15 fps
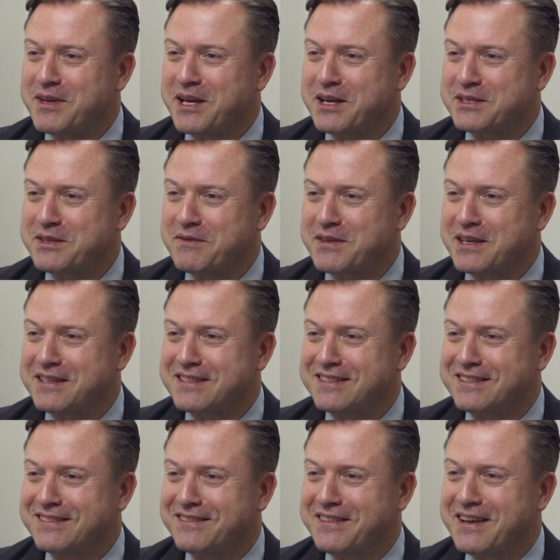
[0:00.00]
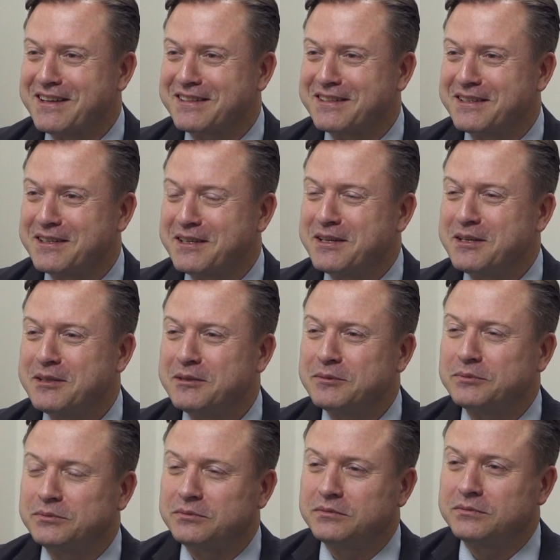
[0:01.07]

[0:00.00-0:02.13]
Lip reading: Because I did get more opportunities to speak,